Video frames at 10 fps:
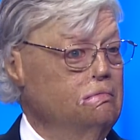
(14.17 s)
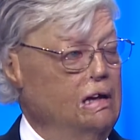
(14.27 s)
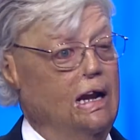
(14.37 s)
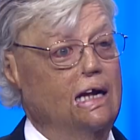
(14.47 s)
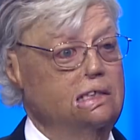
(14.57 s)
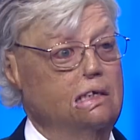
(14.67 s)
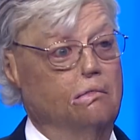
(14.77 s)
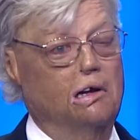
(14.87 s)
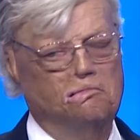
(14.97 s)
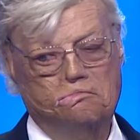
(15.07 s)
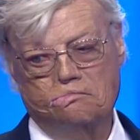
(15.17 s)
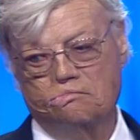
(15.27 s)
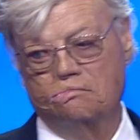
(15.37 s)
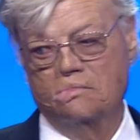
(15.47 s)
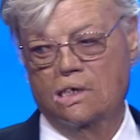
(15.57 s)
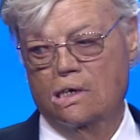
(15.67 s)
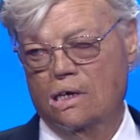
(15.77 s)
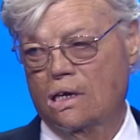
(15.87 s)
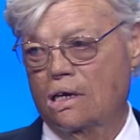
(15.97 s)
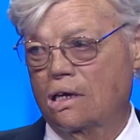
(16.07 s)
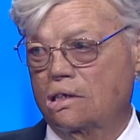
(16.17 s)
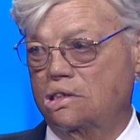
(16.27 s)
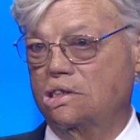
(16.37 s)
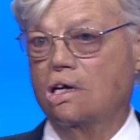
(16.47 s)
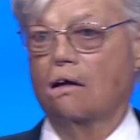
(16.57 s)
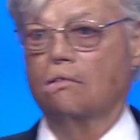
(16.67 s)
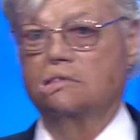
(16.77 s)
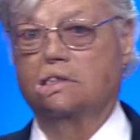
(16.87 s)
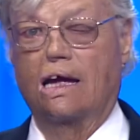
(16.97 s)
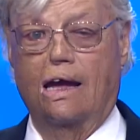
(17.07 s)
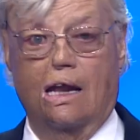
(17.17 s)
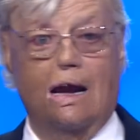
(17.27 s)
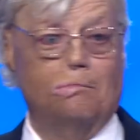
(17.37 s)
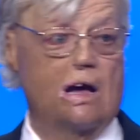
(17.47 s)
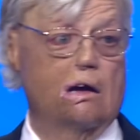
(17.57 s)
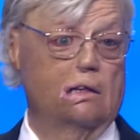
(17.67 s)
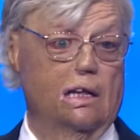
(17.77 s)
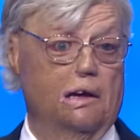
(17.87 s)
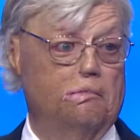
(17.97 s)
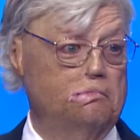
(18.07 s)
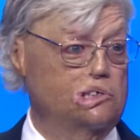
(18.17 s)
And I said, well, she's not going to stay and I'm not going to live.